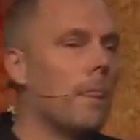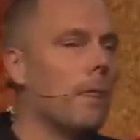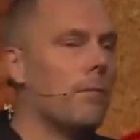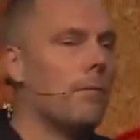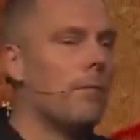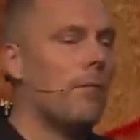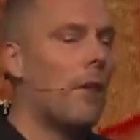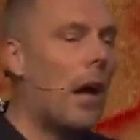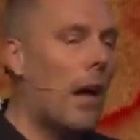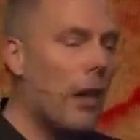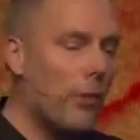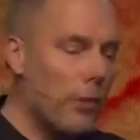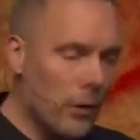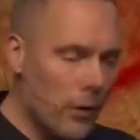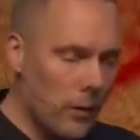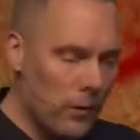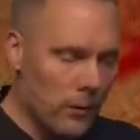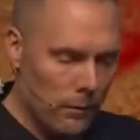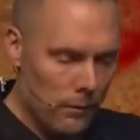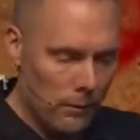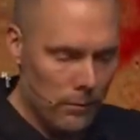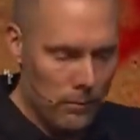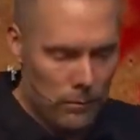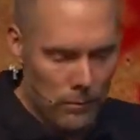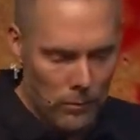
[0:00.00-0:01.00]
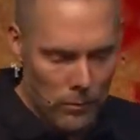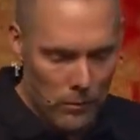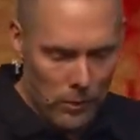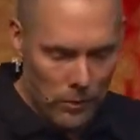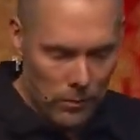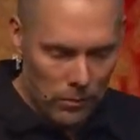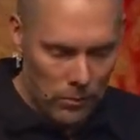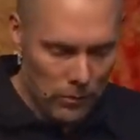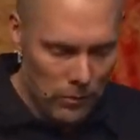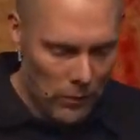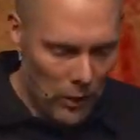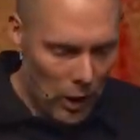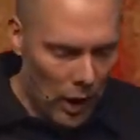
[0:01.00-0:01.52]
The father,
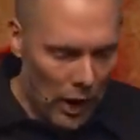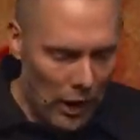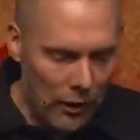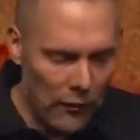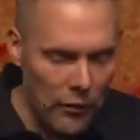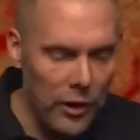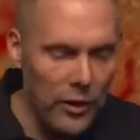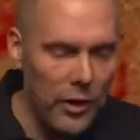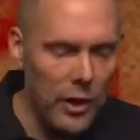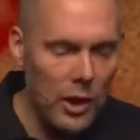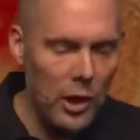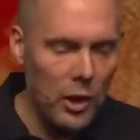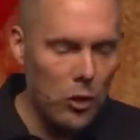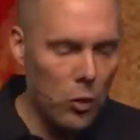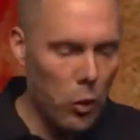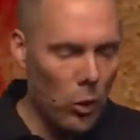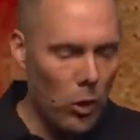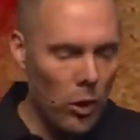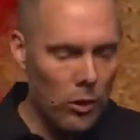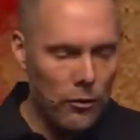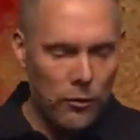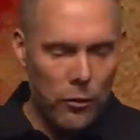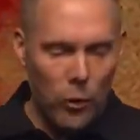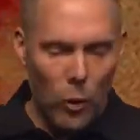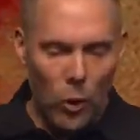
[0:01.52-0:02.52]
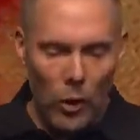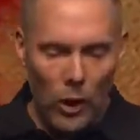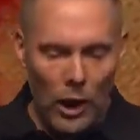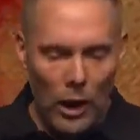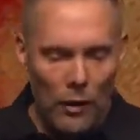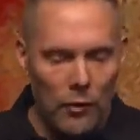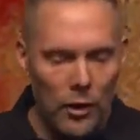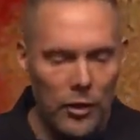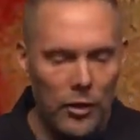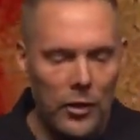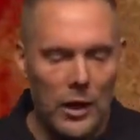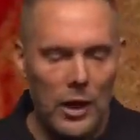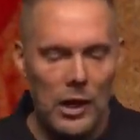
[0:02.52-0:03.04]
everything he's worked for,
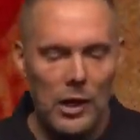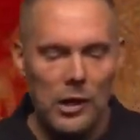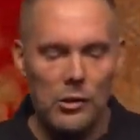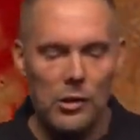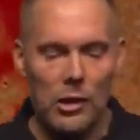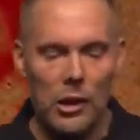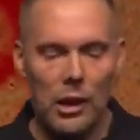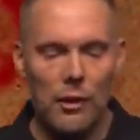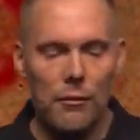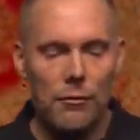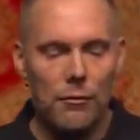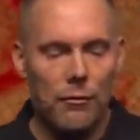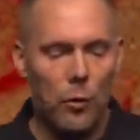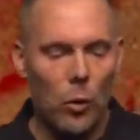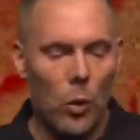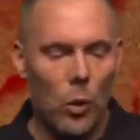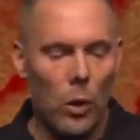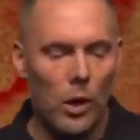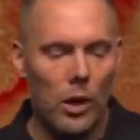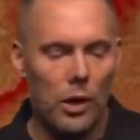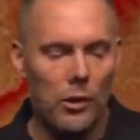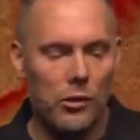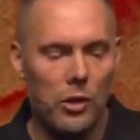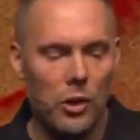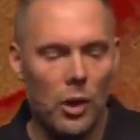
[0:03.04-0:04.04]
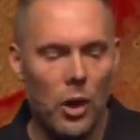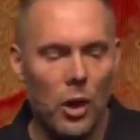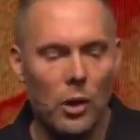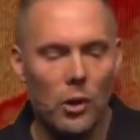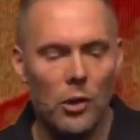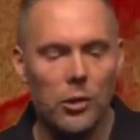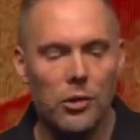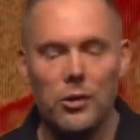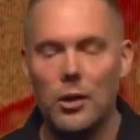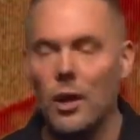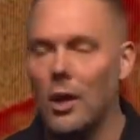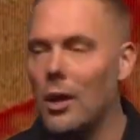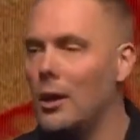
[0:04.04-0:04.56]
everything he's lived for, his
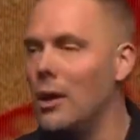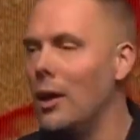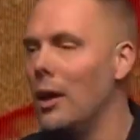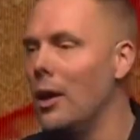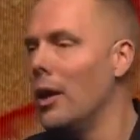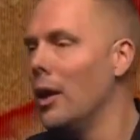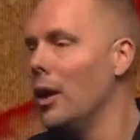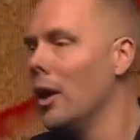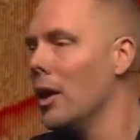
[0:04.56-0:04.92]
younger son